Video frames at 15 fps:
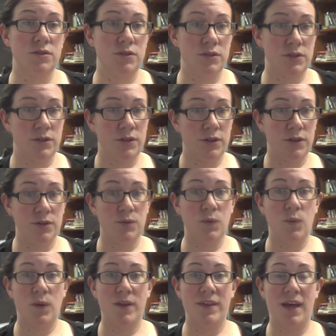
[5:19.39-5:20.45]
turn
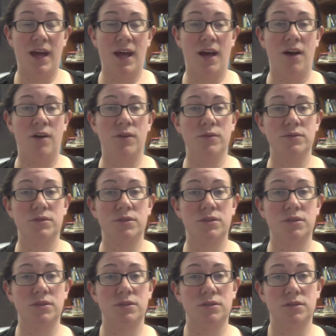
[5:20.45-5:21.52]
without
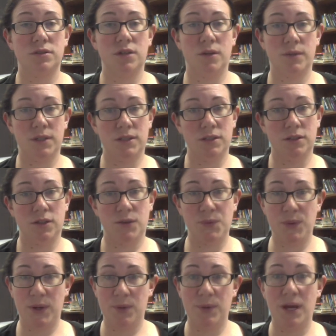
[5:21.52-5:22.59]
going the long
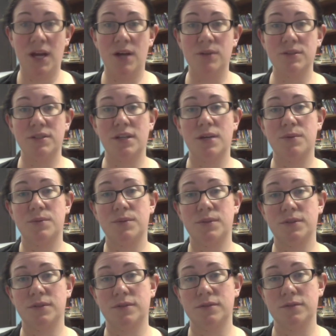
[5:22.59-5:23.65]
way around, they
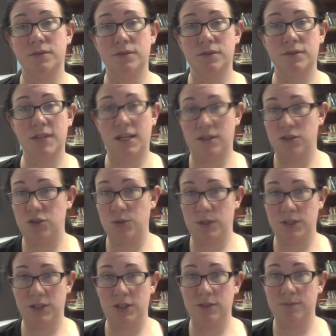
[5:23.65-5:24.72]
will take the short
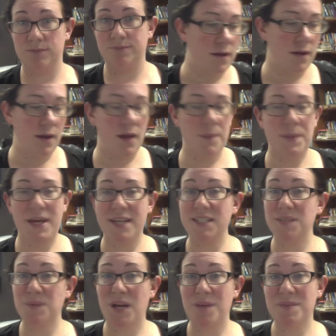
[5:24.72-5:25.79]
turn. A
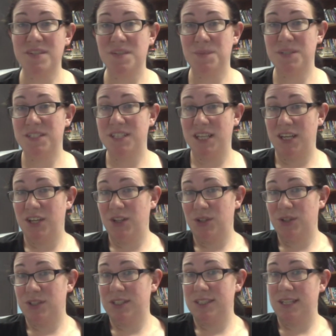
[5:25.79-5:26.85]
pantomime is a
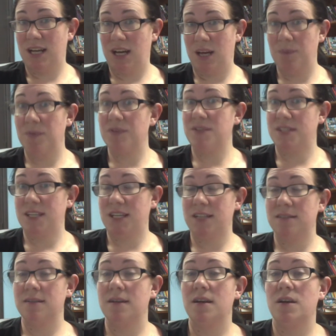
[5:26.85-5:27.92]
particular type of
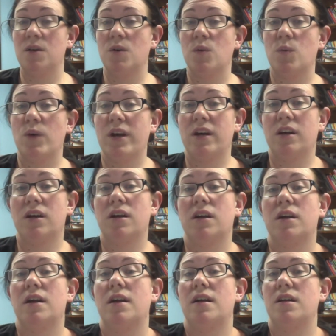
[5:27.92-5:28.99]
scene
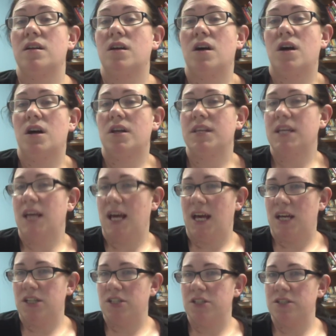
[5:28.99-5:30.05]
where all the
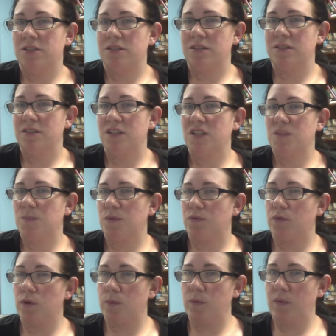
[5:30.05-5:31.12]
action is
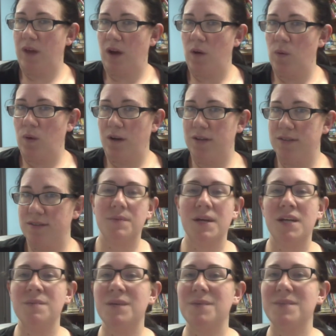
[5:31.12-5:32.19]
performed without words.
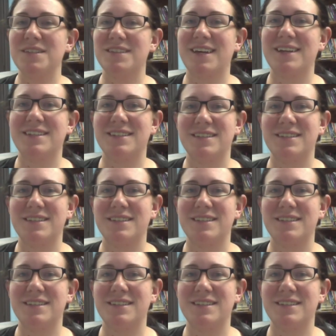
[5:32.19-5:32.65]
Pantomime is a